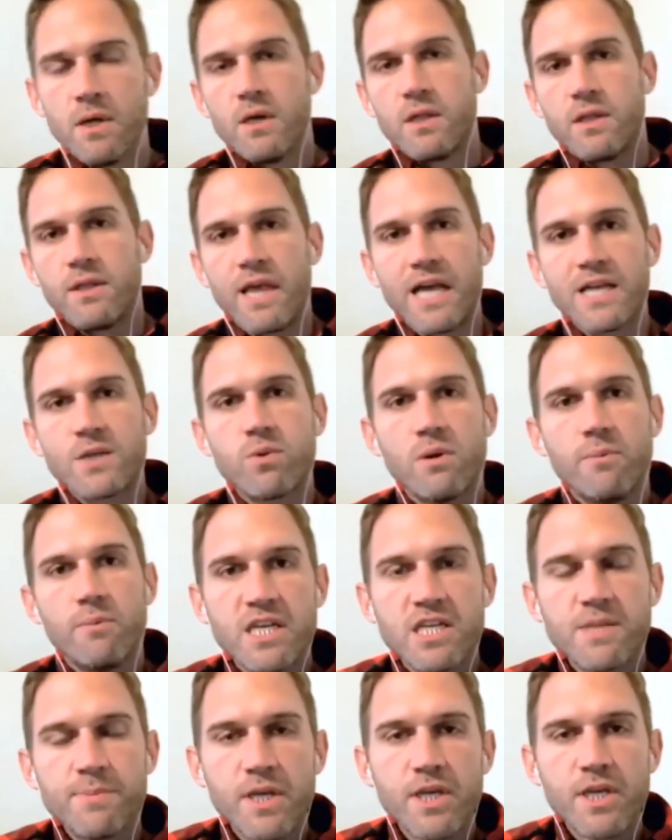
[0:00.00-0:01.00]
That's what
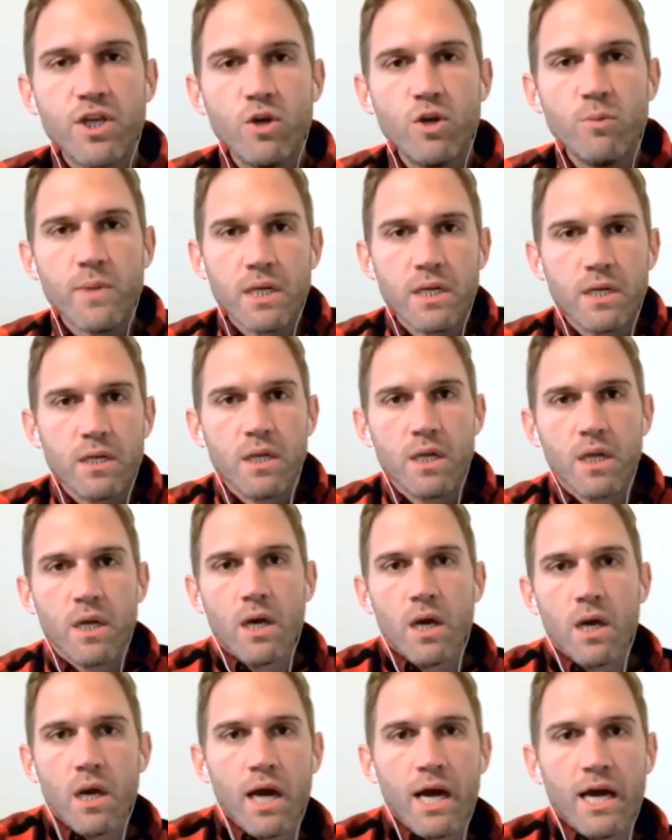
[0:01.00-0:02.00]
makes me human.
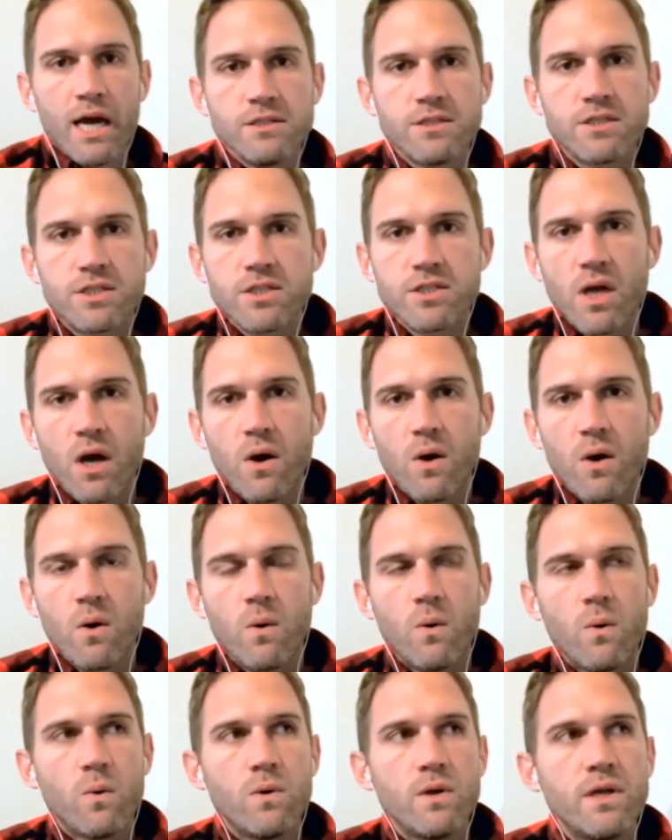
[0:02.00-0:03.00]
And
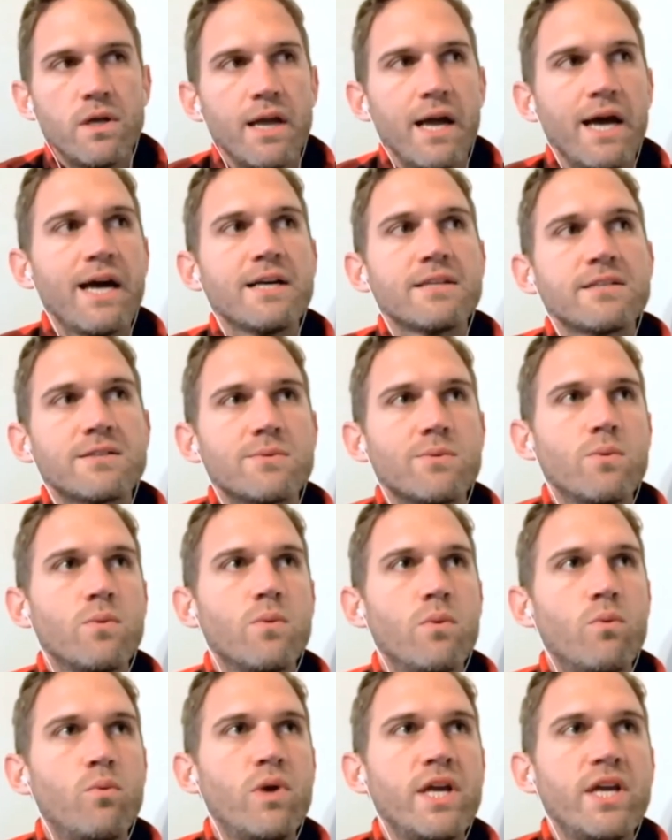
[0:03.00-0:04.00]
so, yes,
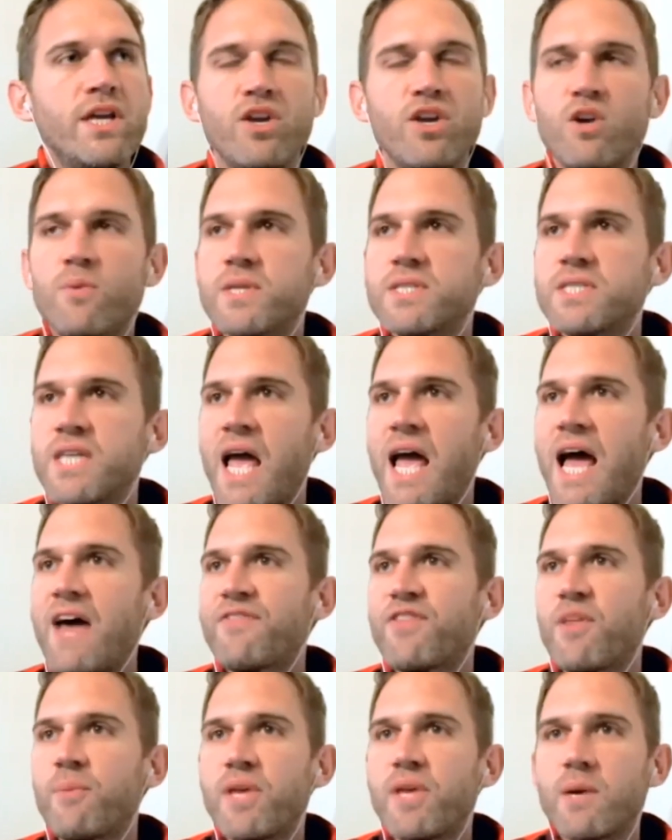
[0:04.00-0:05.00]
we humans have
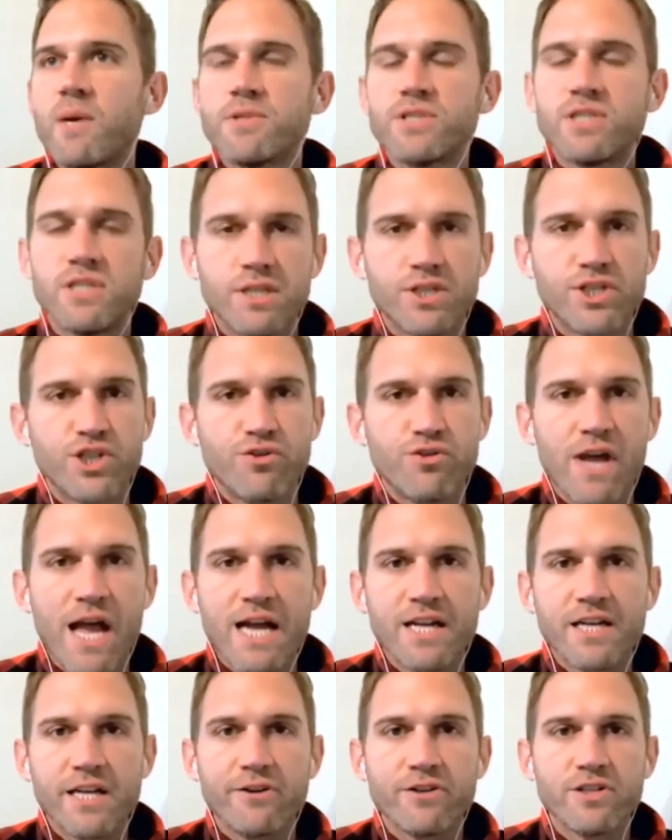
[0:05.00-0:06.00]
to be able to
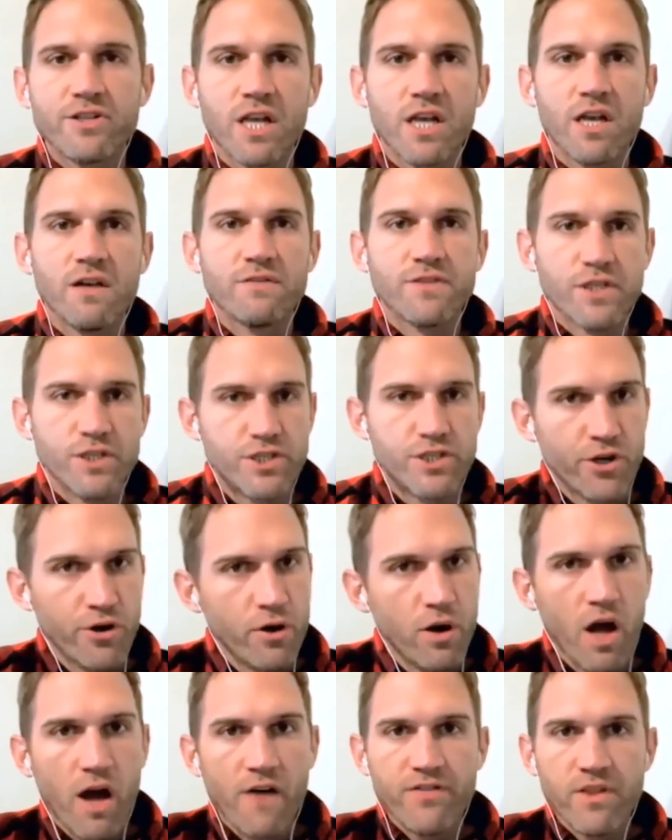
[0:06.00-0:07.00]
distract ourselves and turn
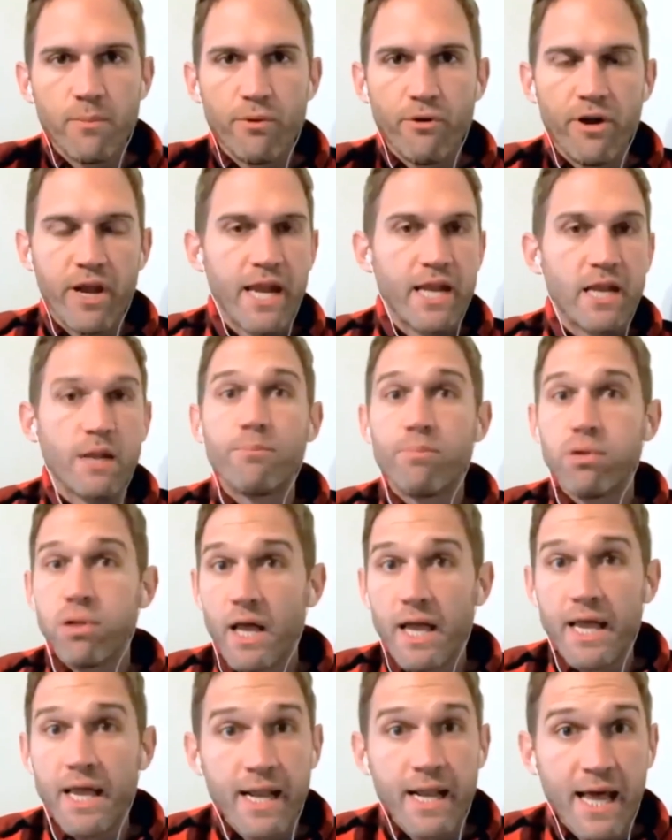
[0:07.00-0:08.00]
off the brain and
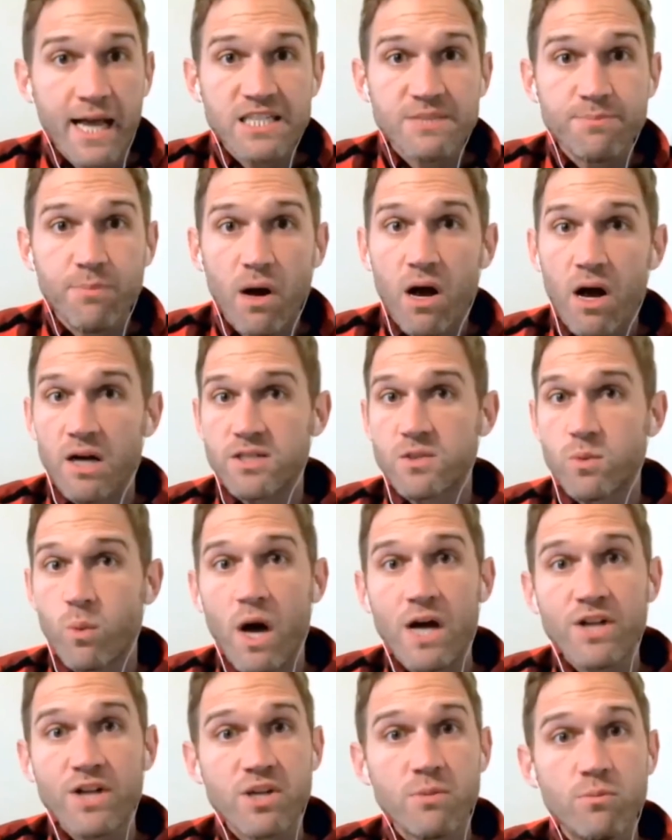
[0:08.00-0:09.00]
play an Xbox,
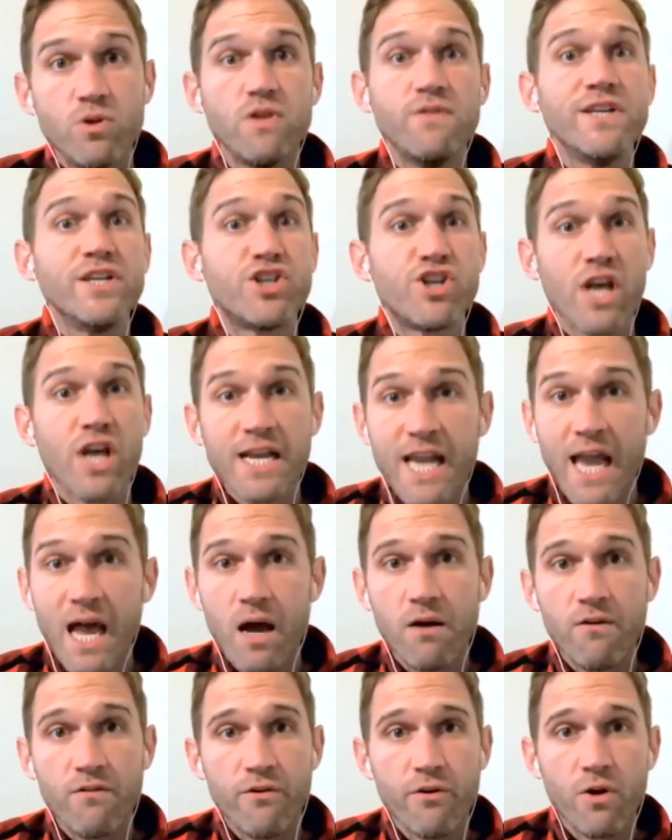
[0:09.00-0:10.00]
watch a movie, check
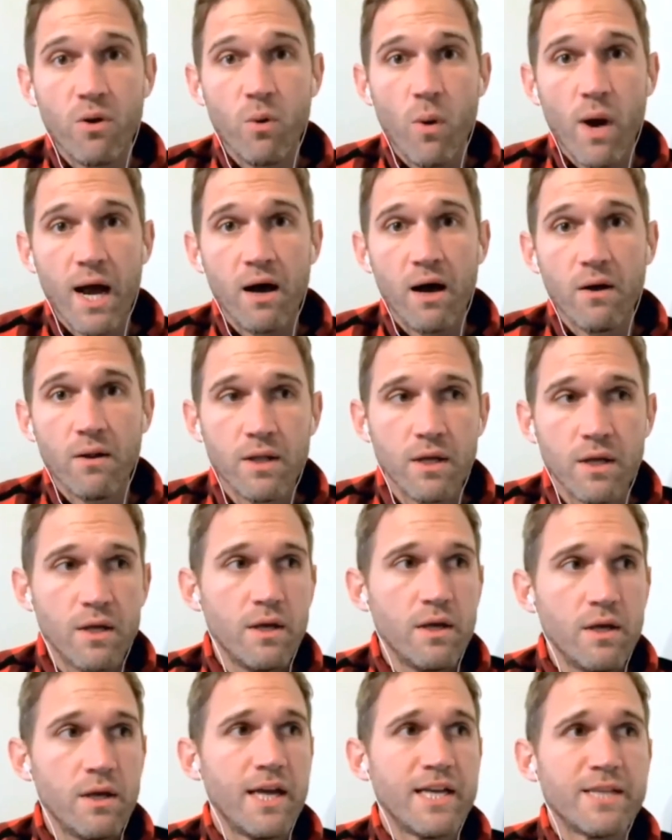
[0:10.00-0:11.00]
out for a while.
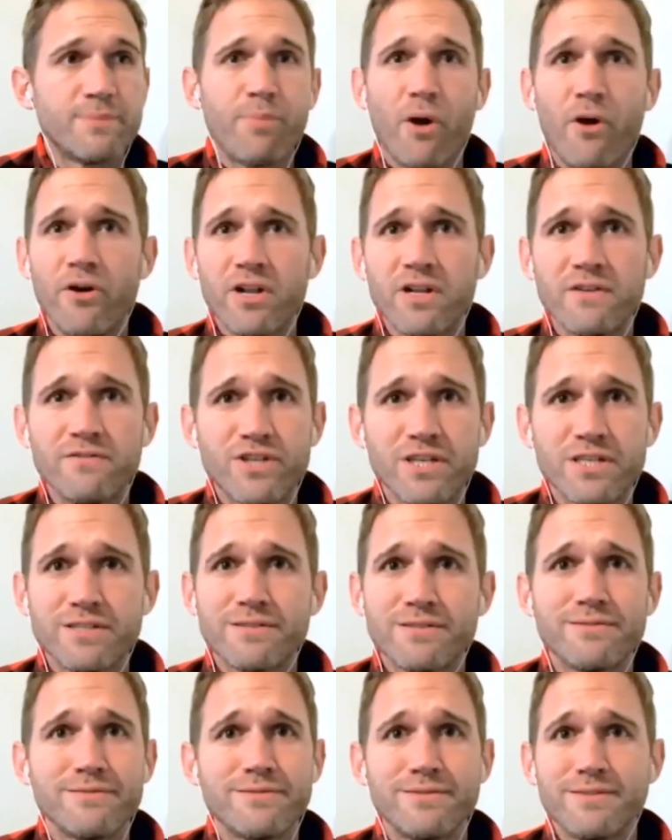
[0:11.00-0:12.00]
It's part of
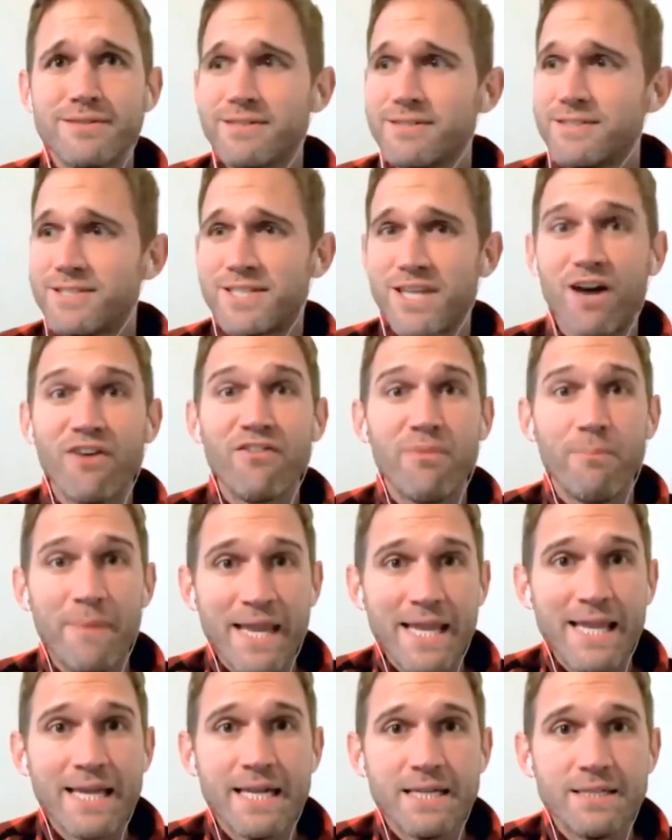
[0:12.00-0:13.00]
just
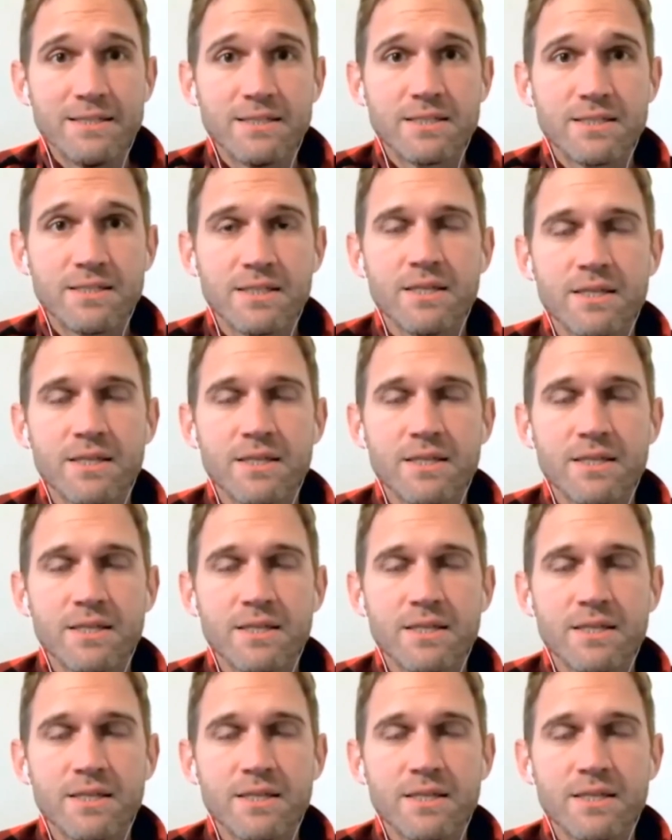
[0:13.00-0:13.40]
self-maintenance.